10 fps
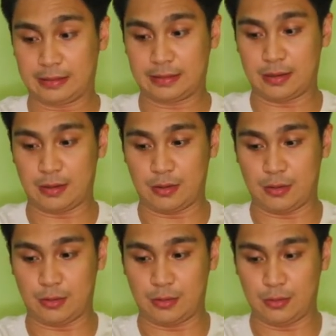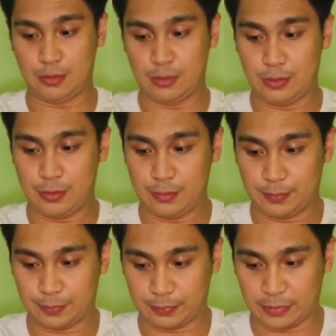So
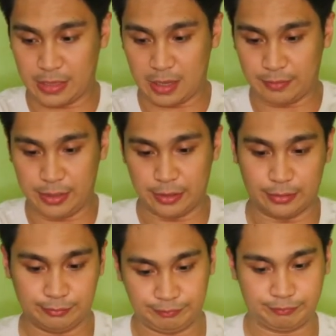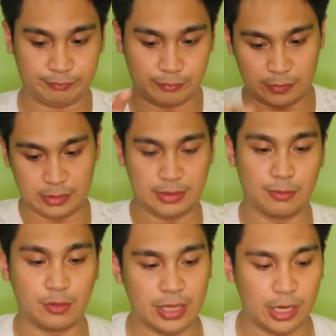yeah, here. So
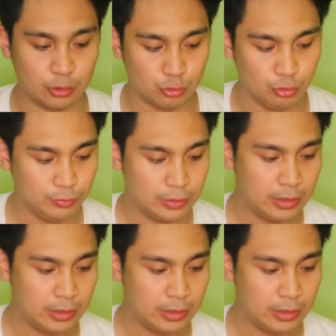Moza Air two.